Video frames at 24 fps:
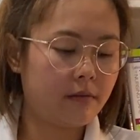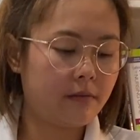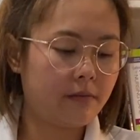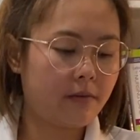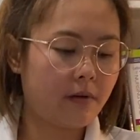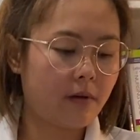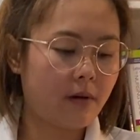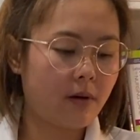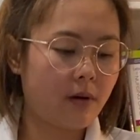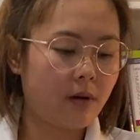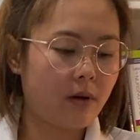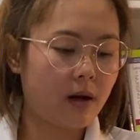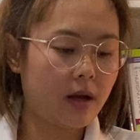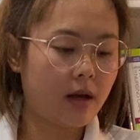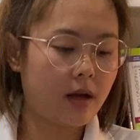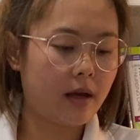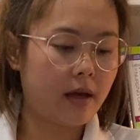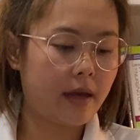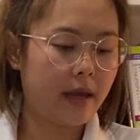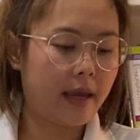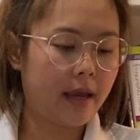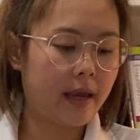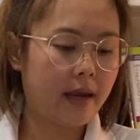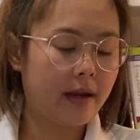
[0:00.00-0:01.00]
for
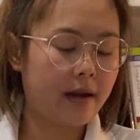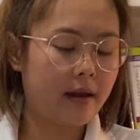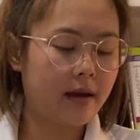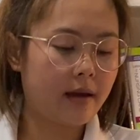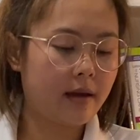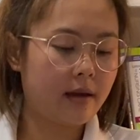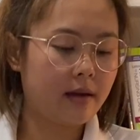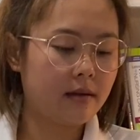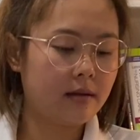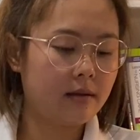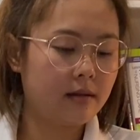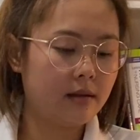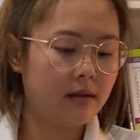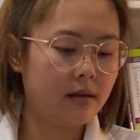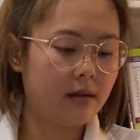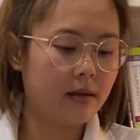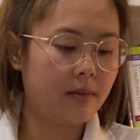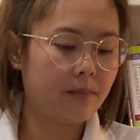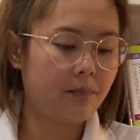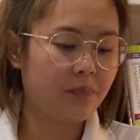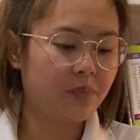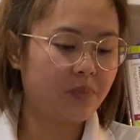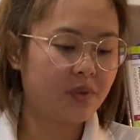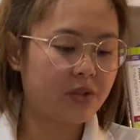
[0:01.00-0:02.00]
Anna.
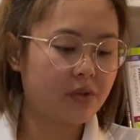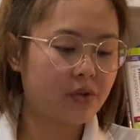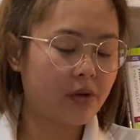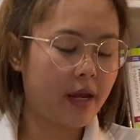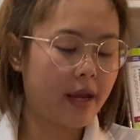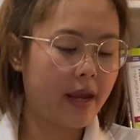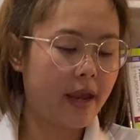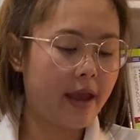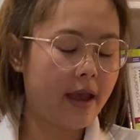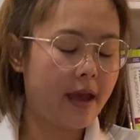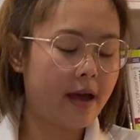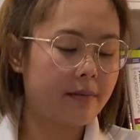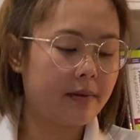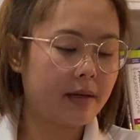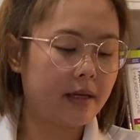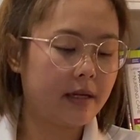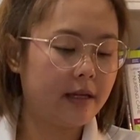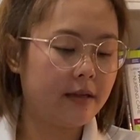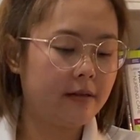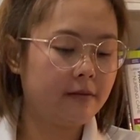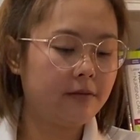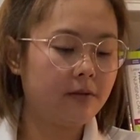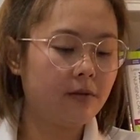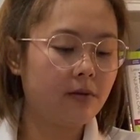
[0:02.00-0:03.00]
So I have
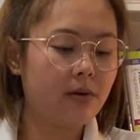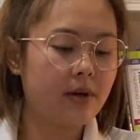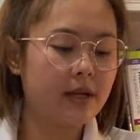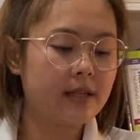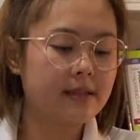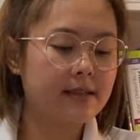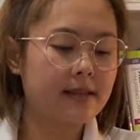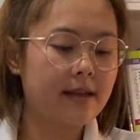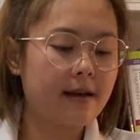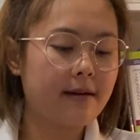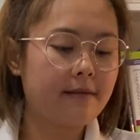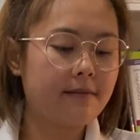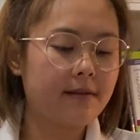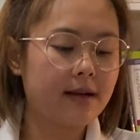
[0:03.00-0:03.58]
influenza